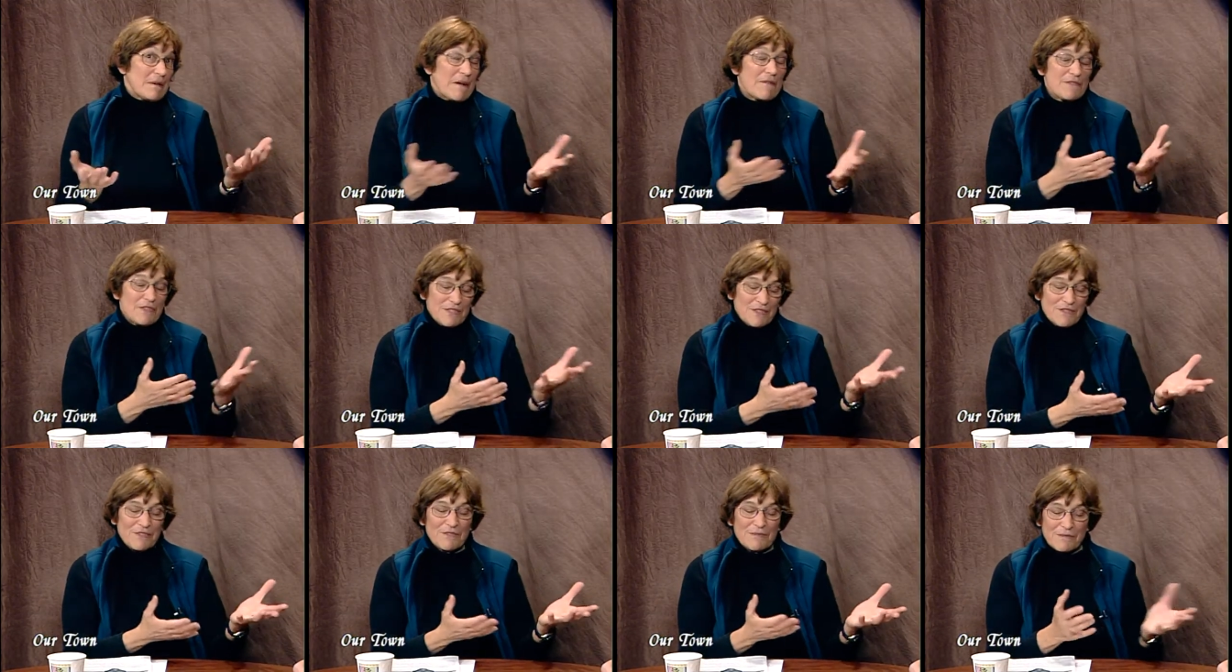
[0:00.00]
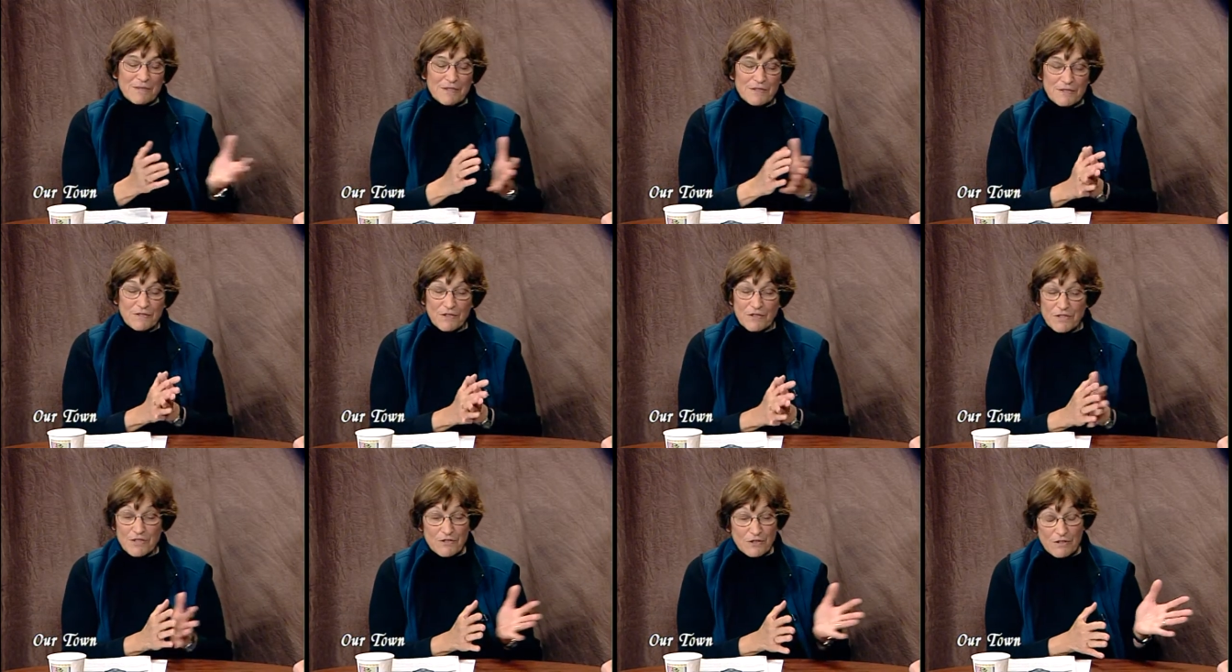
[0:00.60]
Obviously, you, these
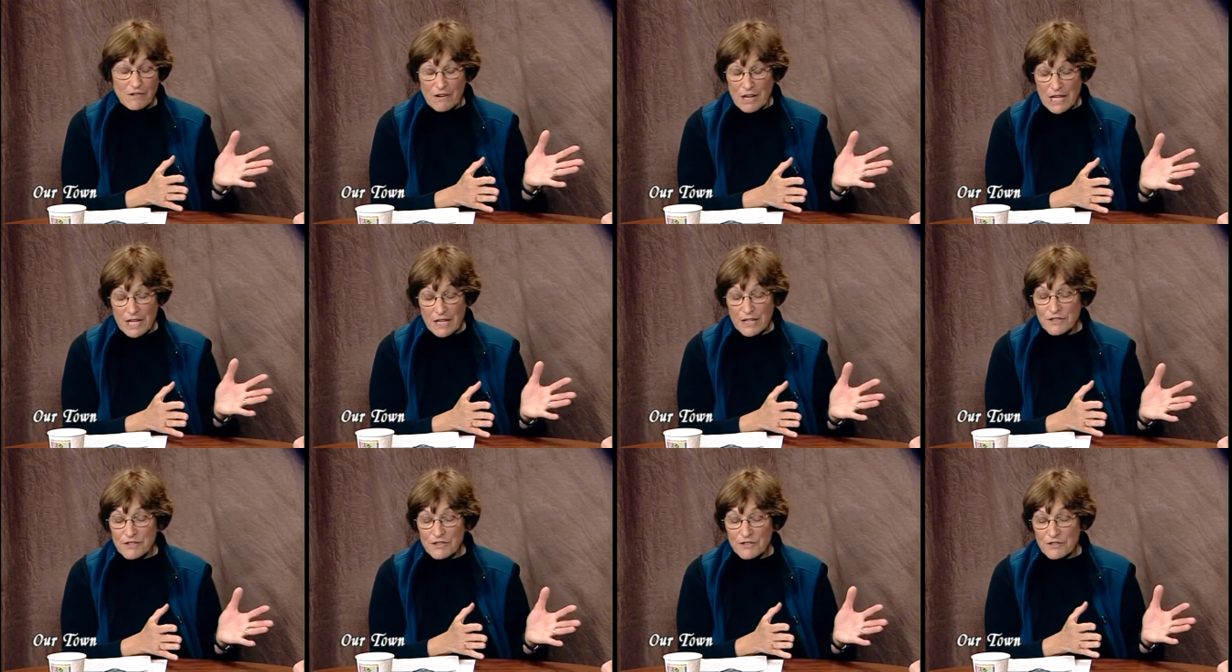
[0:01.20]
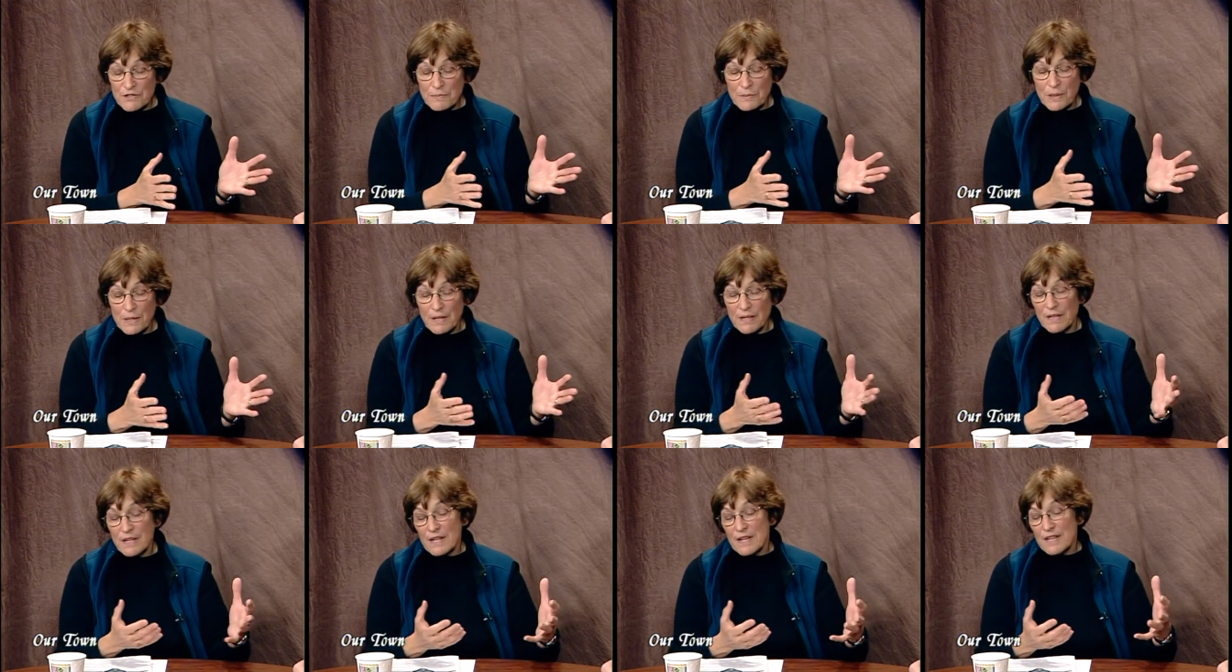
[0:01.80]
are these are great answers, mm -hmm.
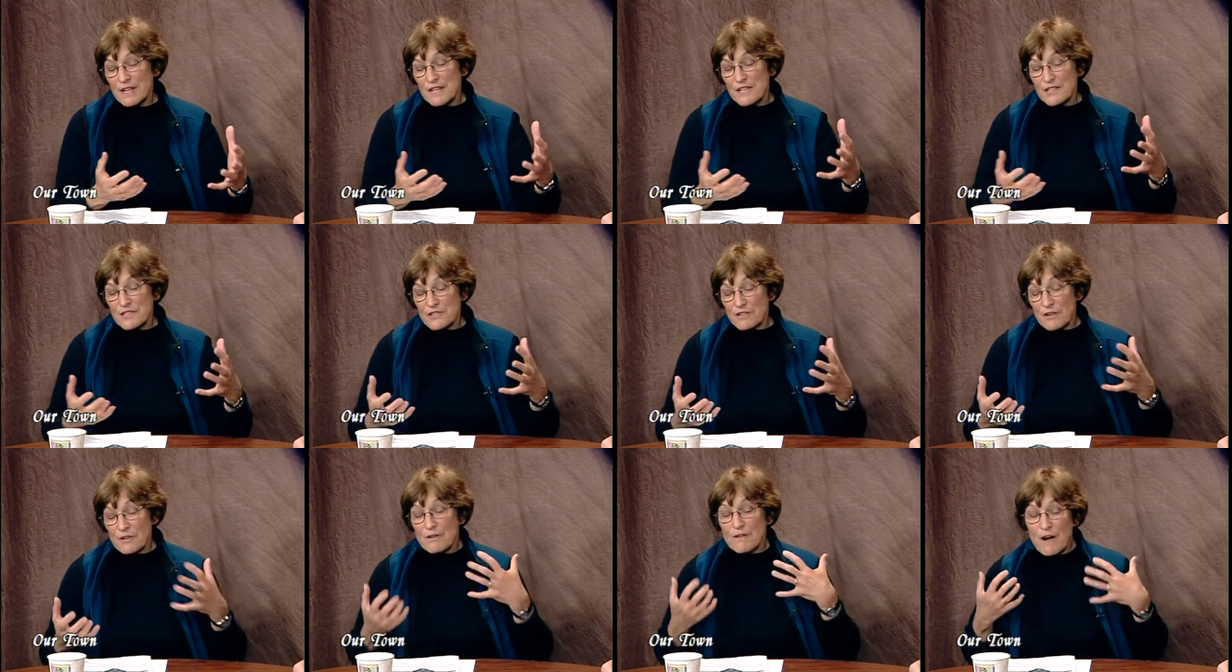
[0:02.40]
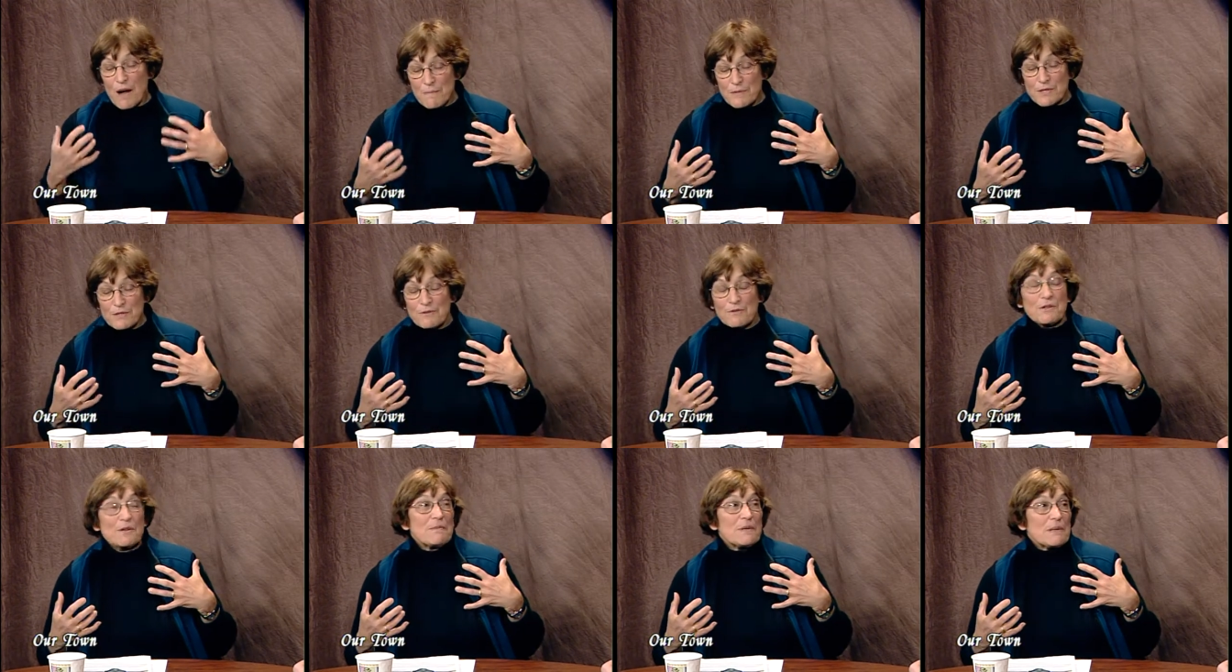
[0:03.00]
but so I'm a
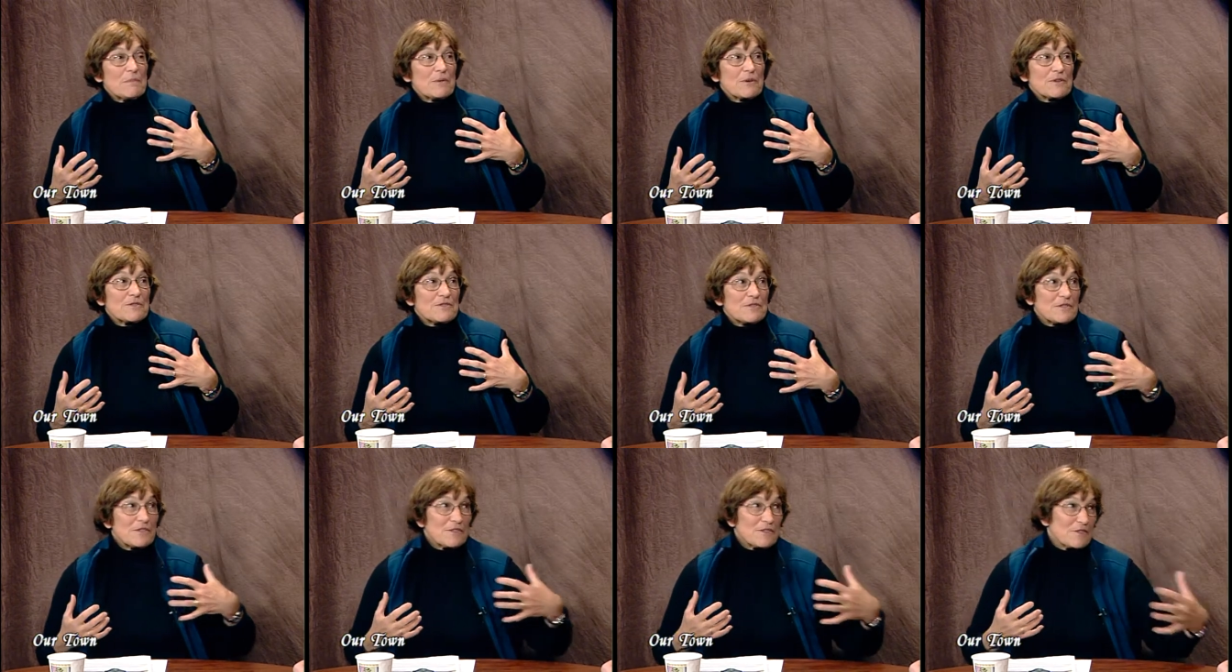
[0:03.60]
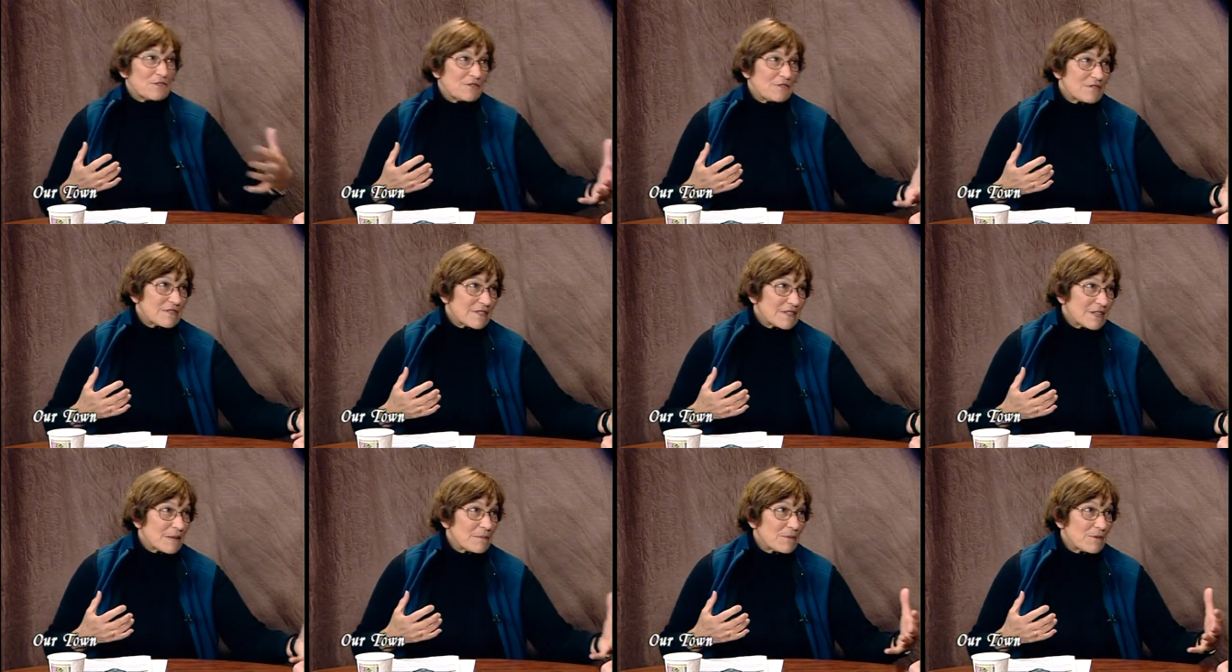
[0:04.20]
school committee person and you're
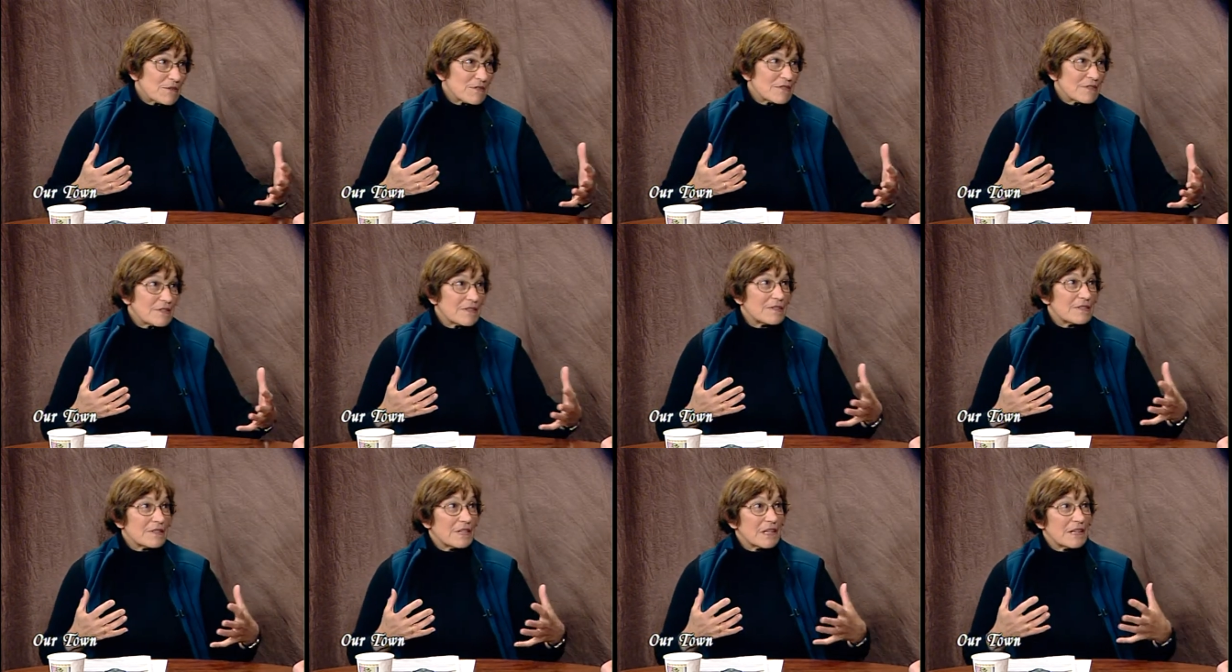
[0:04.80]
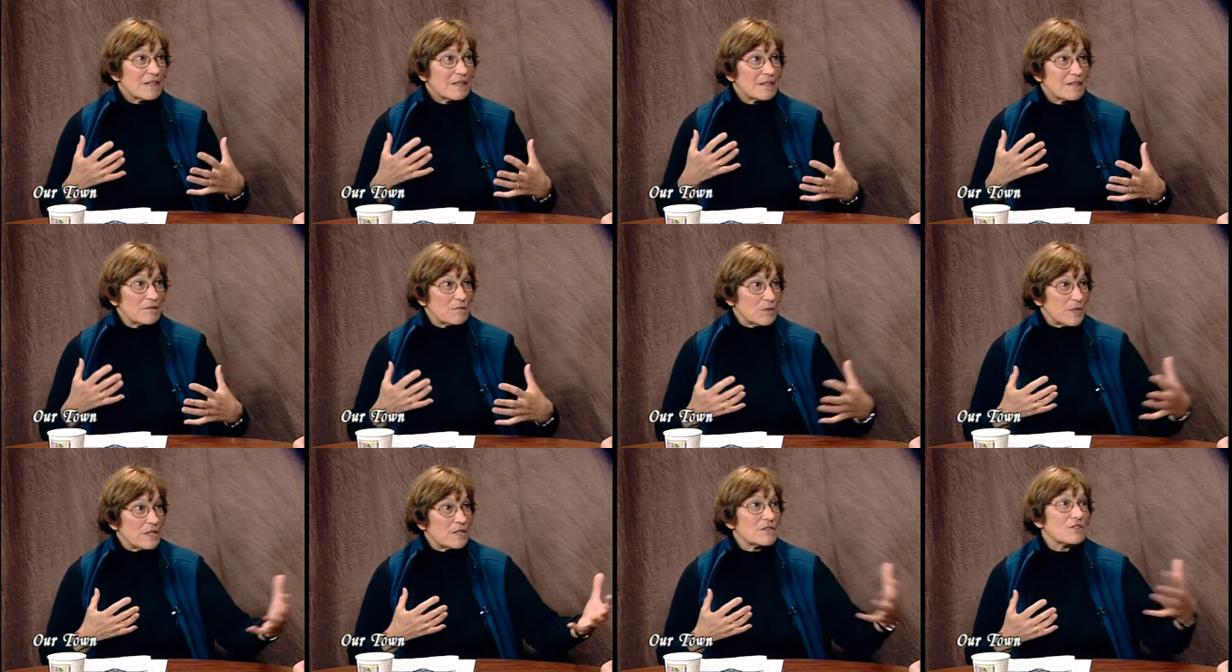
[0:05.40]
a select mm-hmm. person,
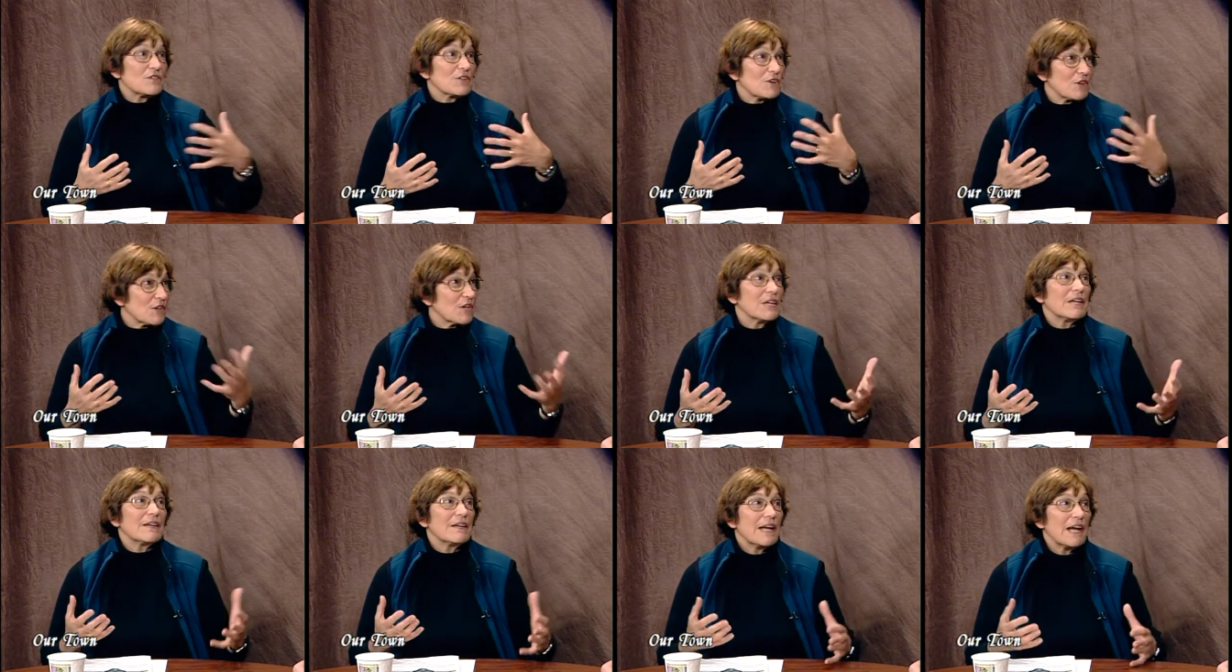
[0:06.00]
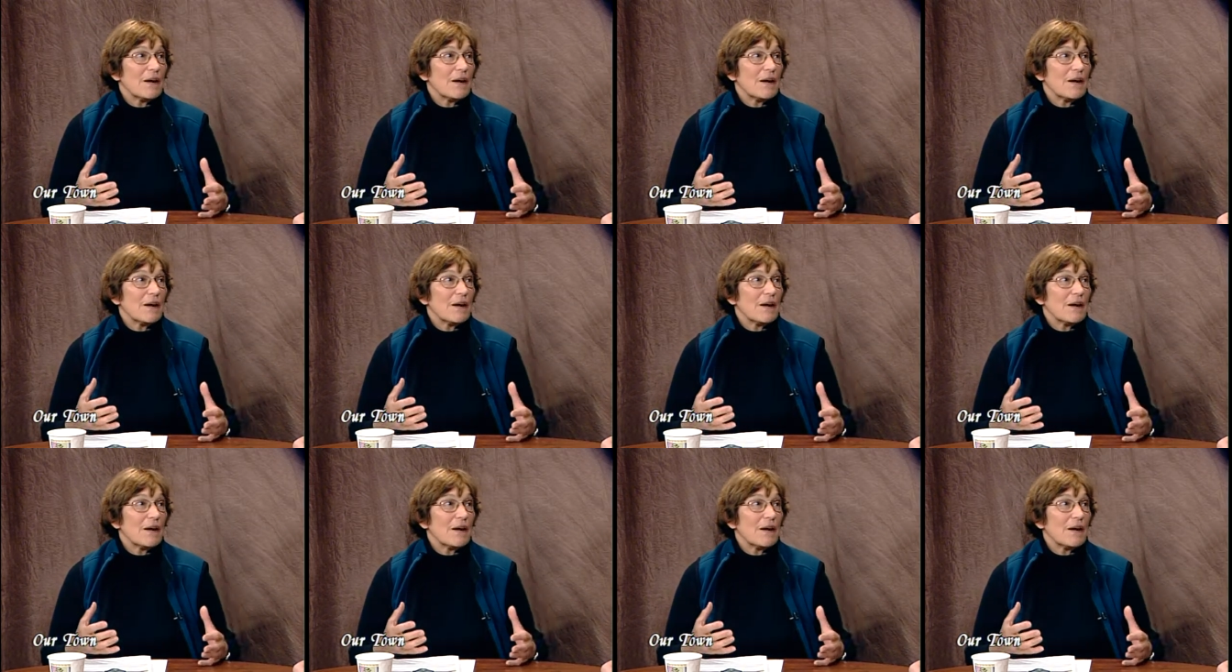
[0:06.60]
and we disagree.